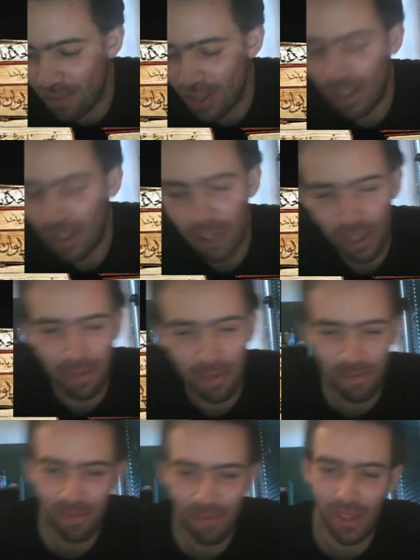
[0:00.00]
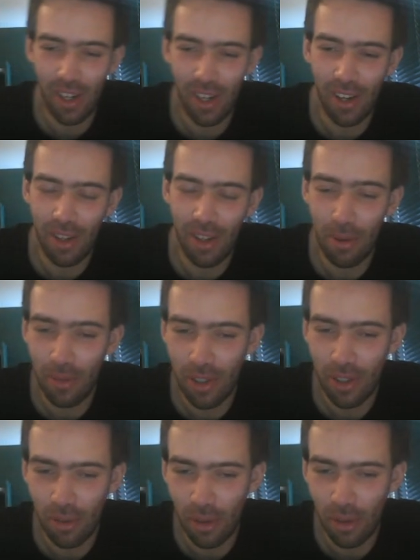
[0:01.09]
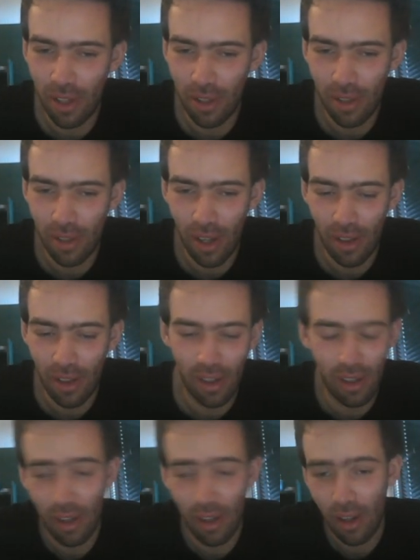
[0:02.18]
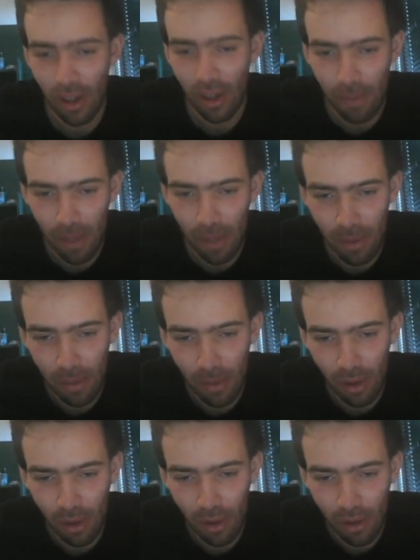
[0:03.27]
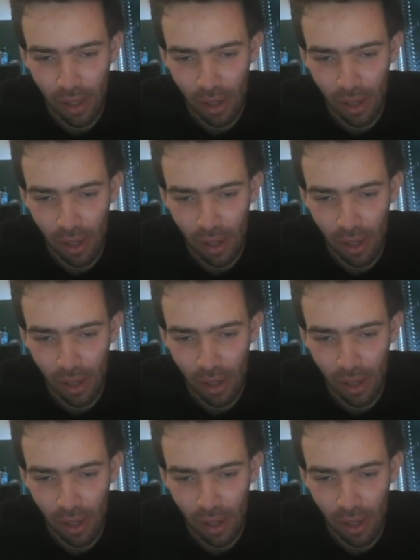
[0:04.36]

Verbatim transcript: session uh, that was very short I, I think might have been a bit longer than I